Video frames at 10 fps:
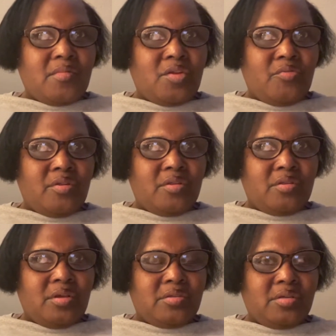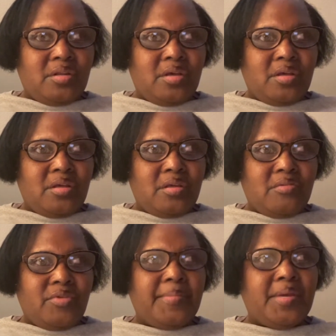Wait, did I say that?
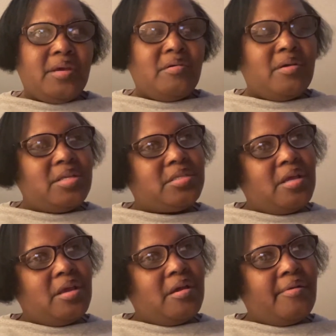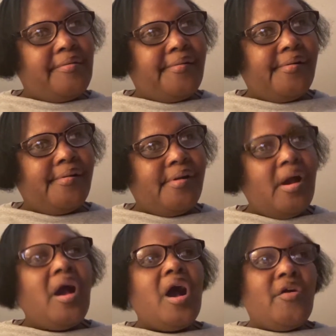Wait a minute. I said,
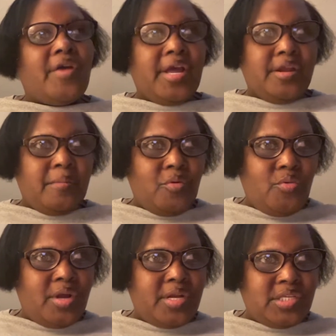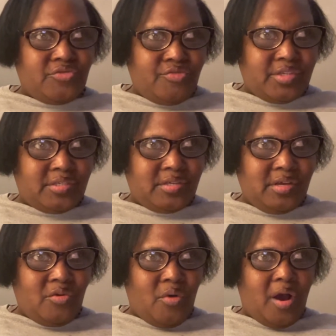okay, number one is Rissa and
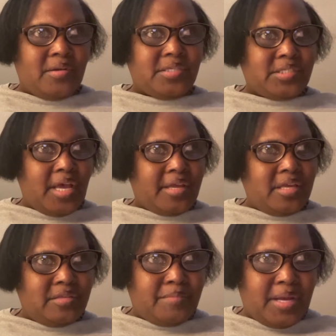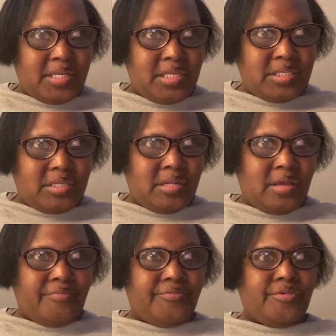Quan. Second is my niece and
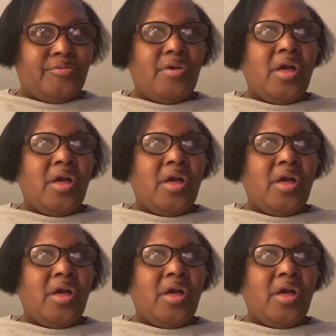nephew.